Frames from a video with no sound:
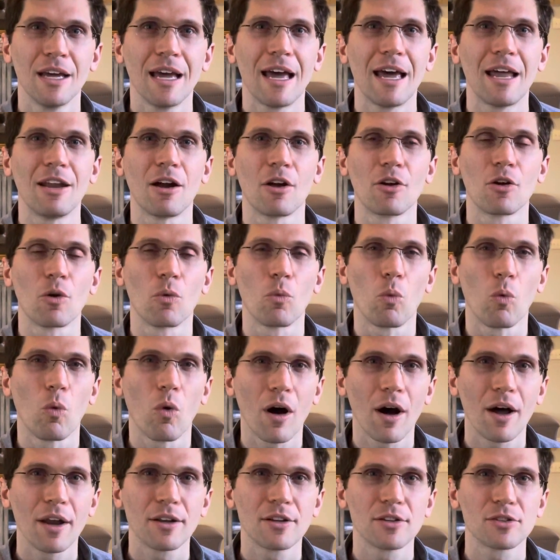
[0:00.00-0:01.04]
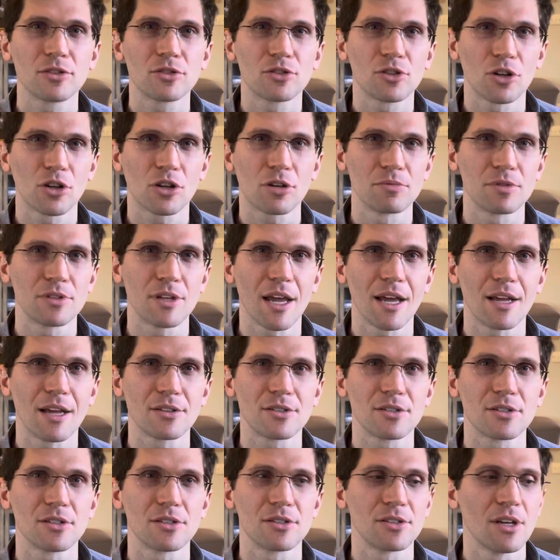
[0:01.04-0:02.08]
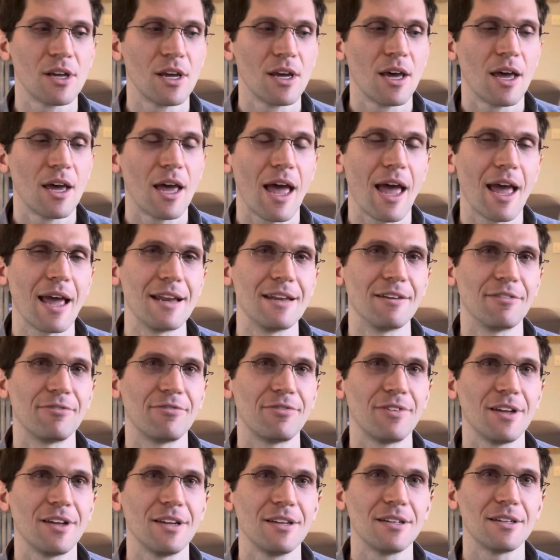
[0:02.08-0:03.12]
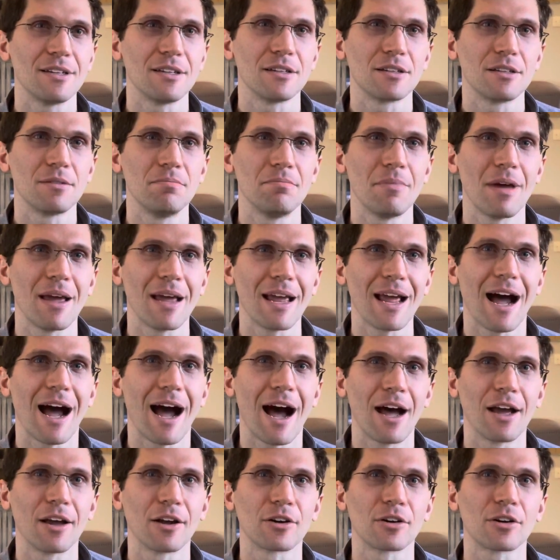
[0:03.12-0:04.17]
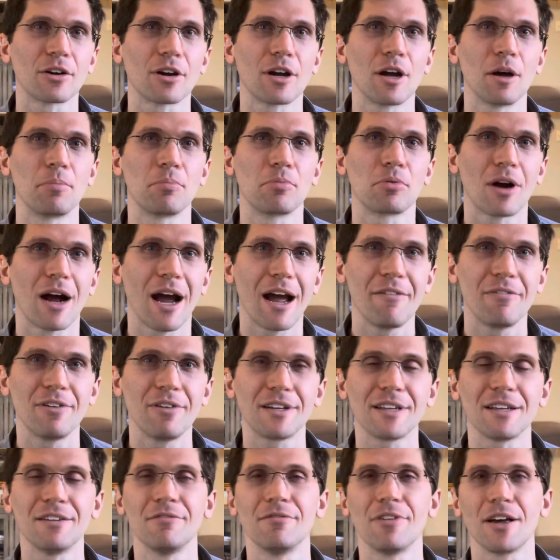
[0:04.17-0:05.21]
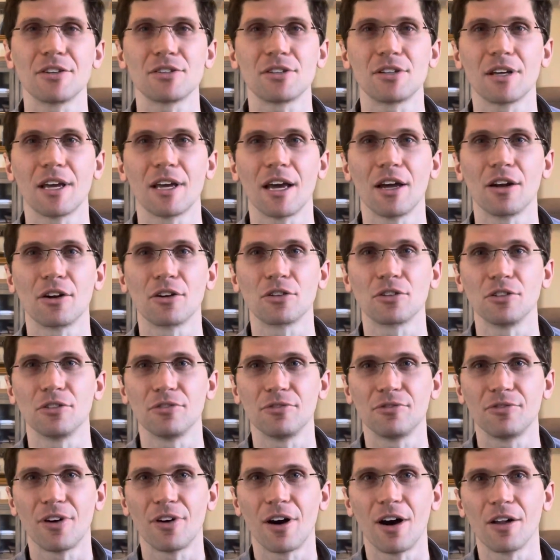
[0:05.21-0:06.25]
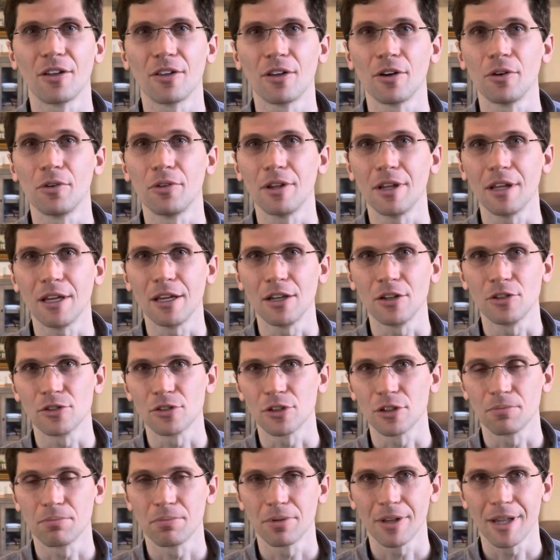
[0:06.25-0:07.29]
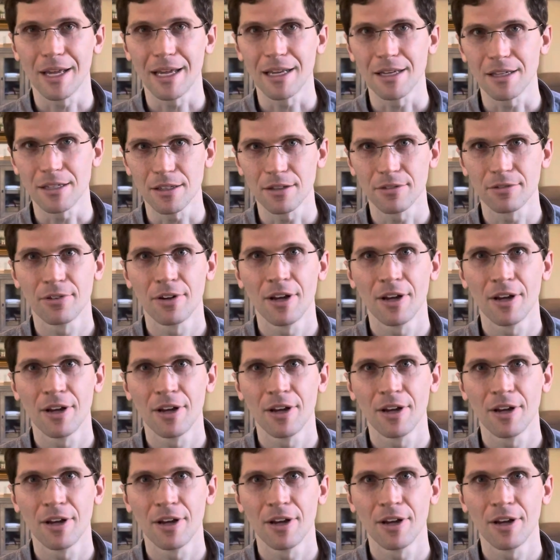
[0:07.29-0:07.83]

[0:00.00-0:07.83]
and under what circumstances a defendant may hire a private investigator to follow the injured plaintiff.